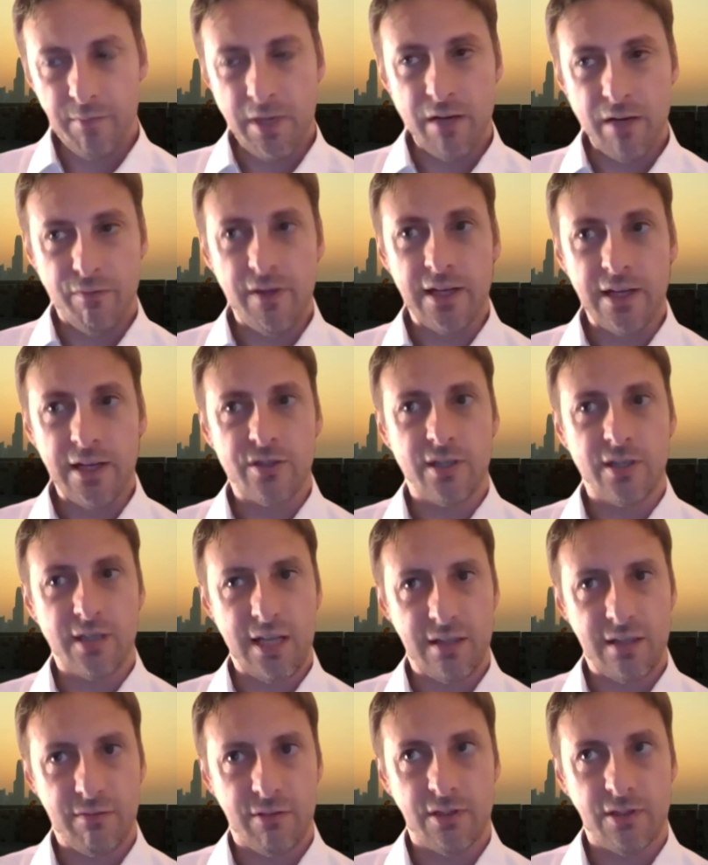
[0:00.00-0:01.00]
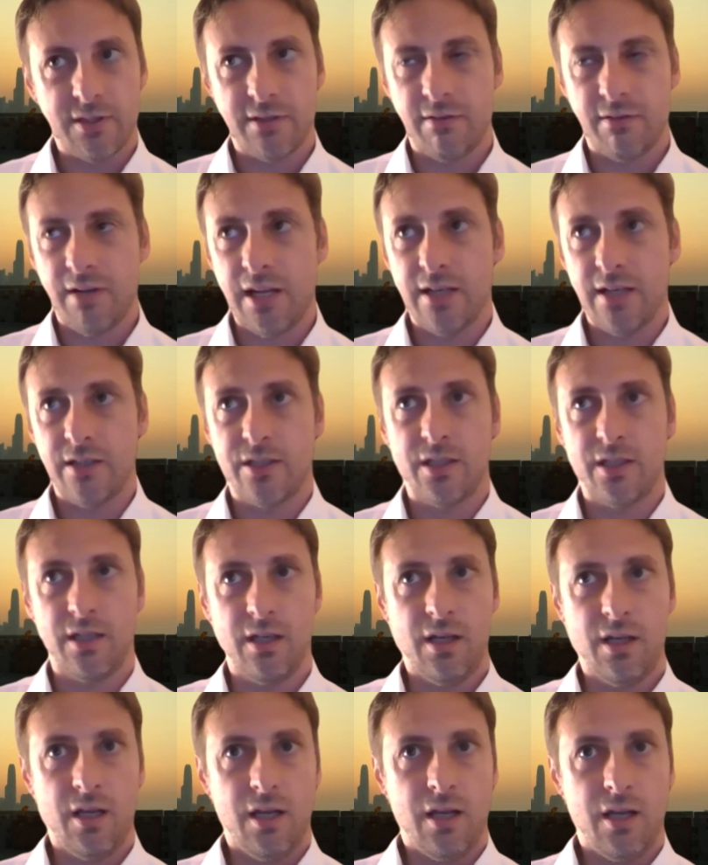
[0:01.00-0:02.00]
manufacturing network strategy
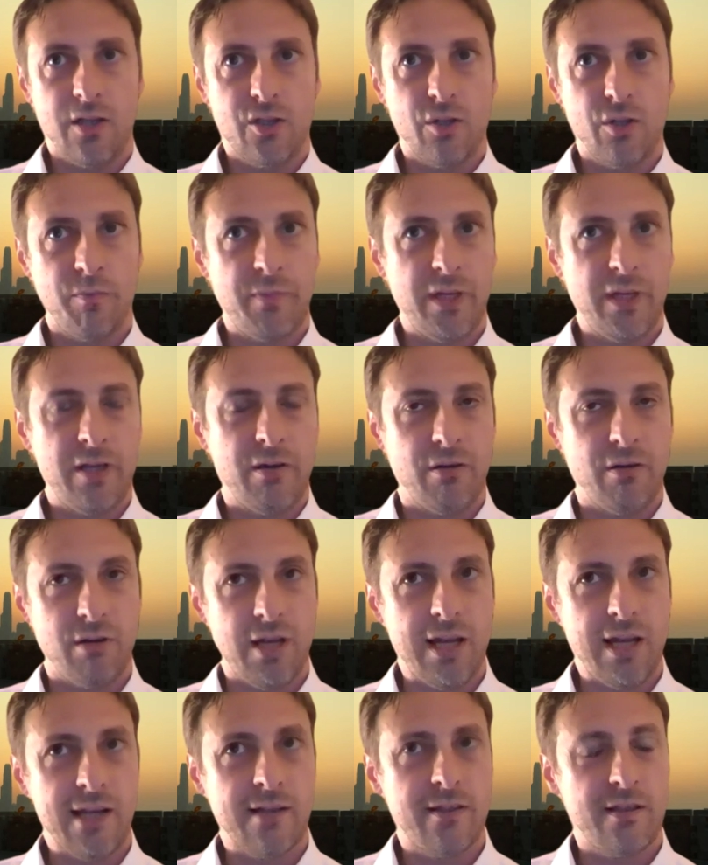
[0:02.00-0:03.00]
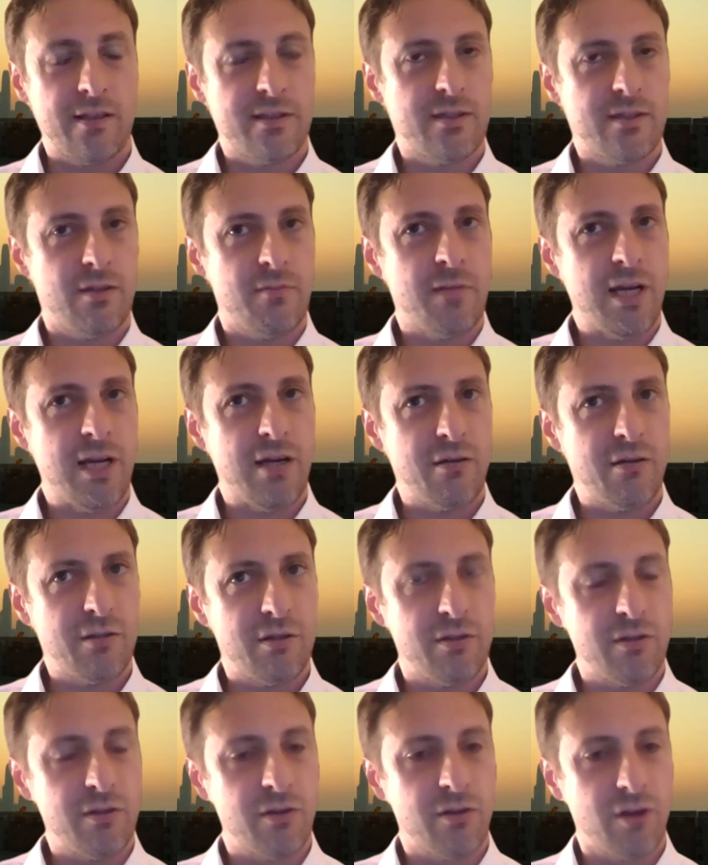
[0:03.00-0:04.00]
should be connected somehow
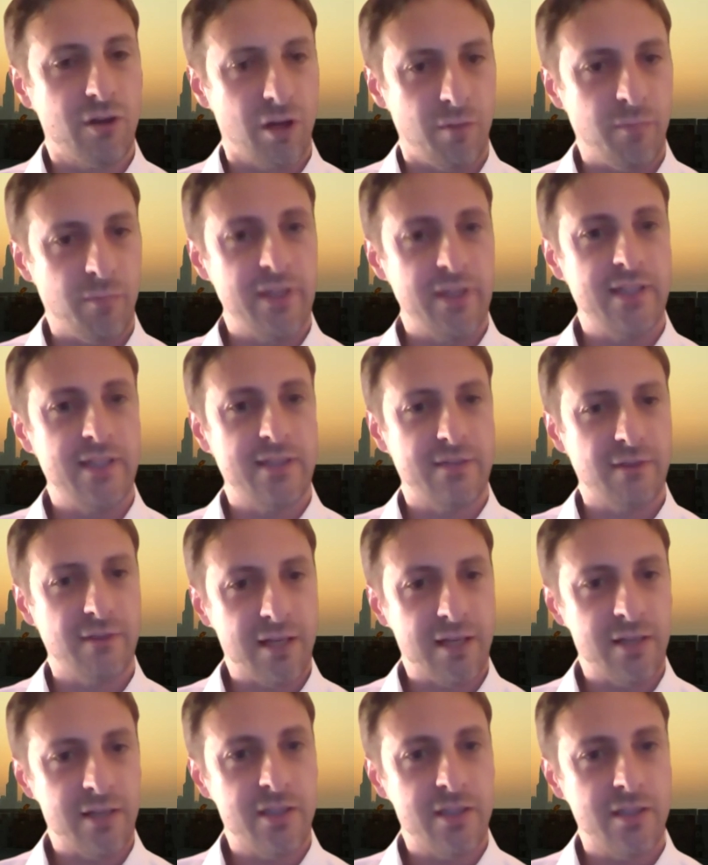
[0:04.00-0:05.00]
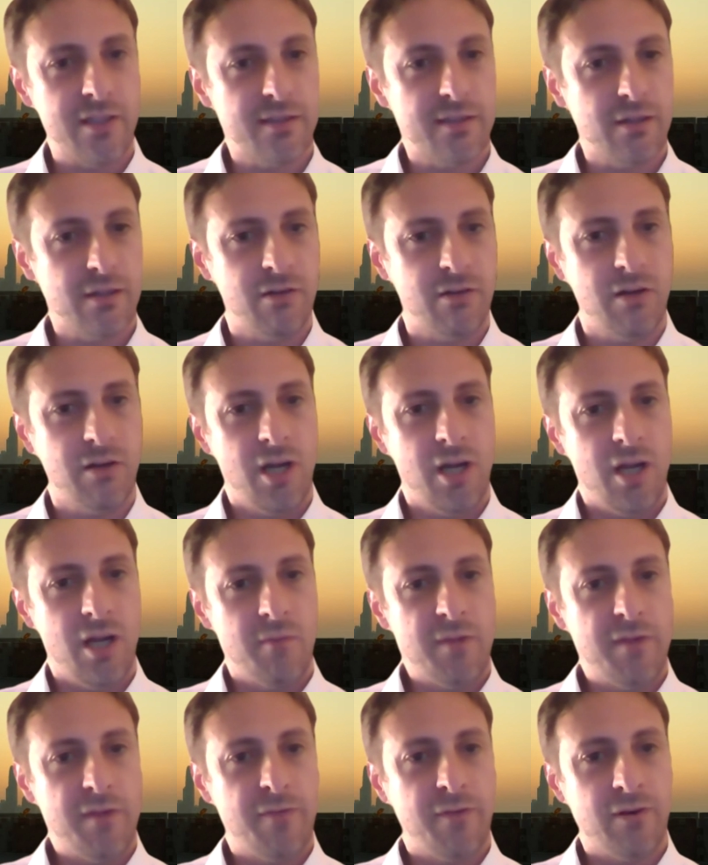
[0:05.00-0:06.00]
to your company strategy. So
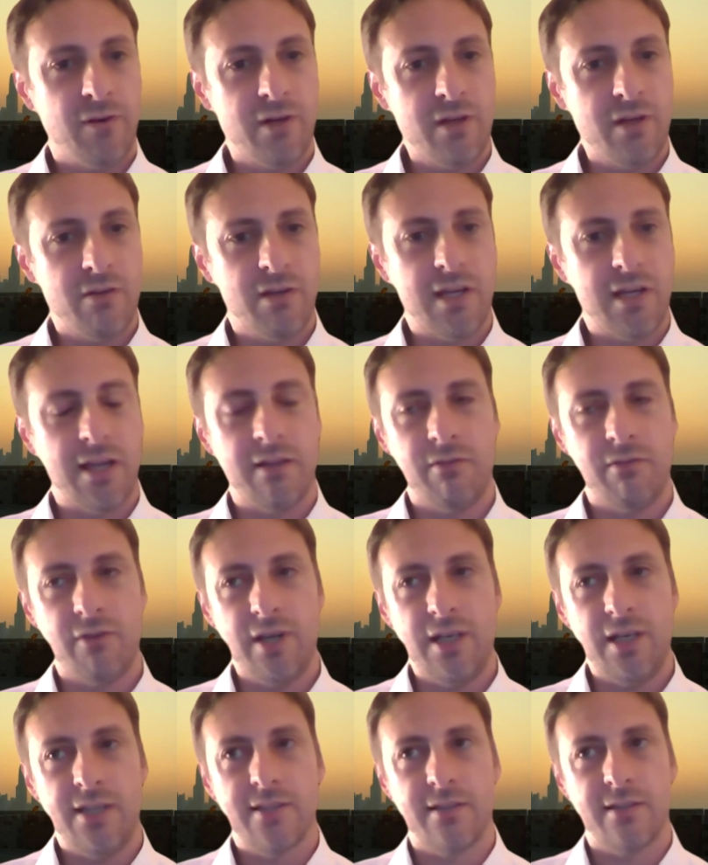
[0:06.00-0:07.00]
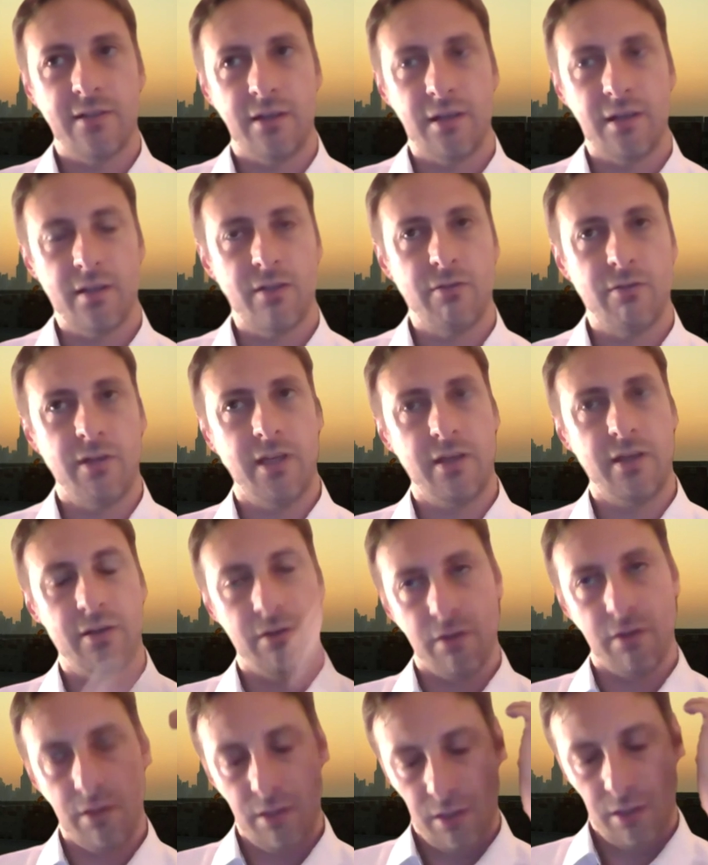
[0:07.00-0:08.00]
before you can really start doing
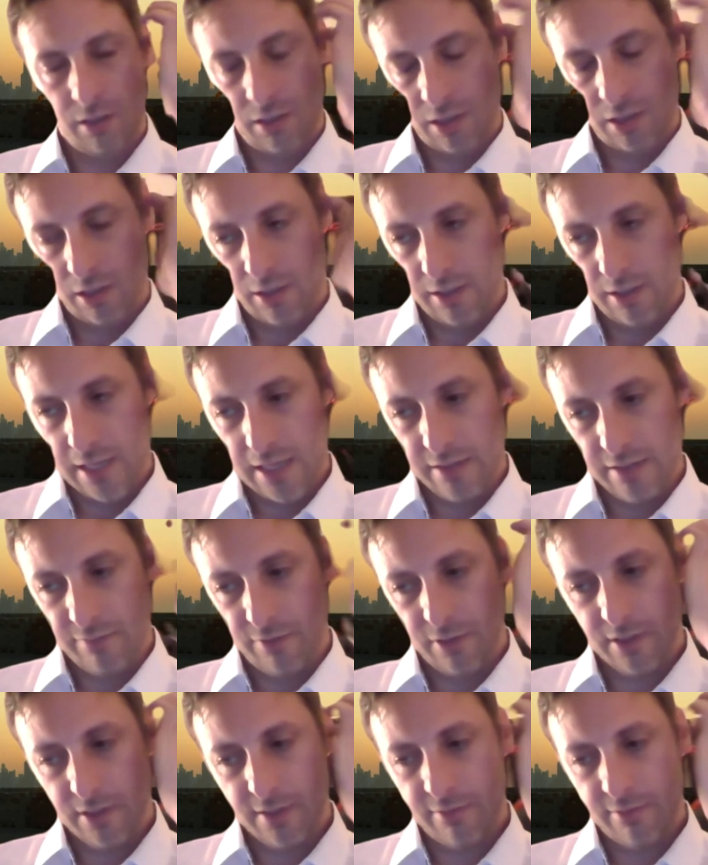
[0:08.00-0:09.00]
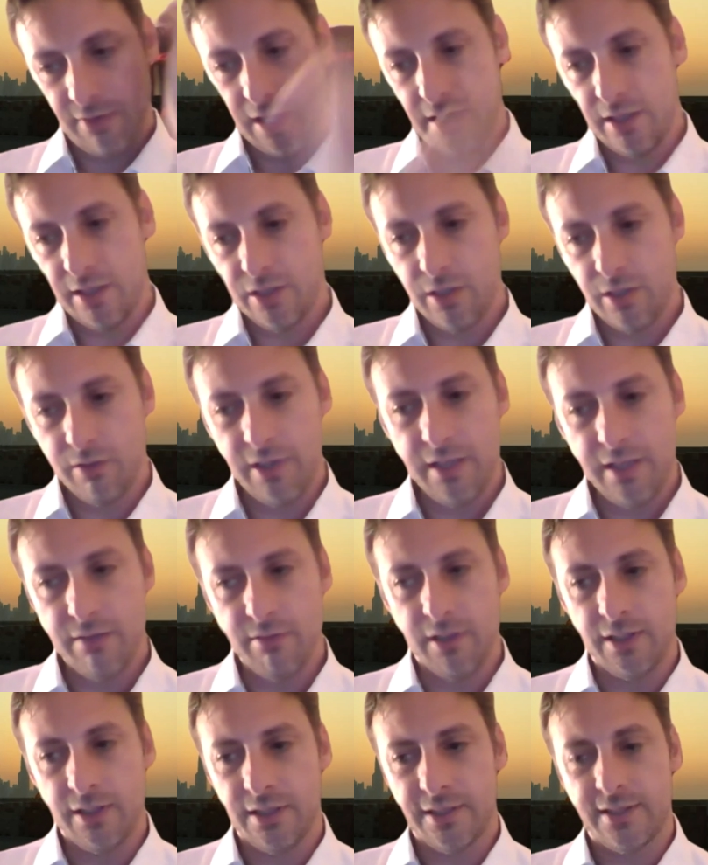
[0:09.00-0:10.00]
your network strategy, you need to
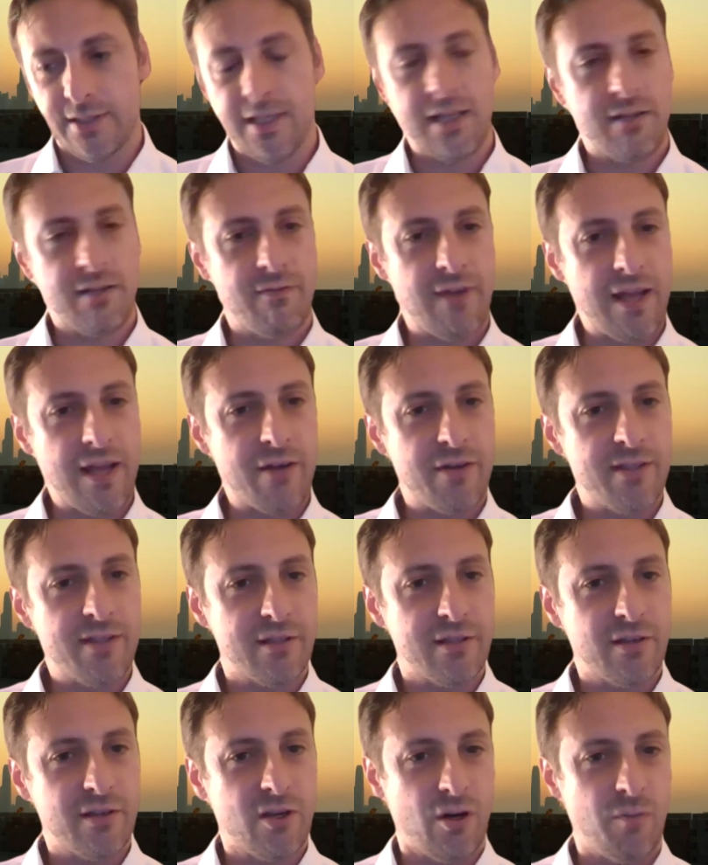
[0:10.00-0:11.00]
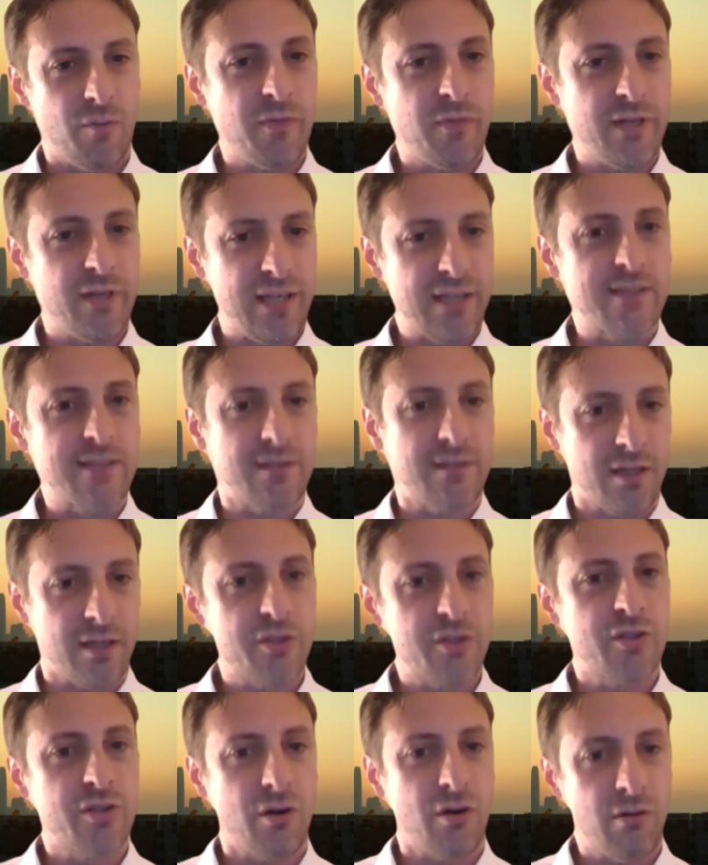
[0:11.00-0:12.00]
understand where is the company as
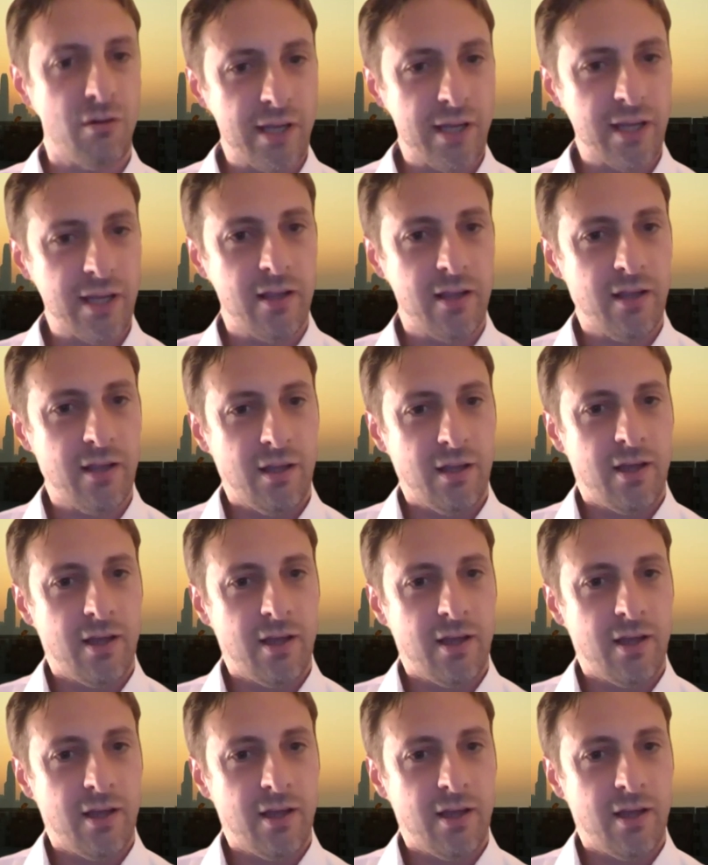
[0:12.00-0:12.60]
such going.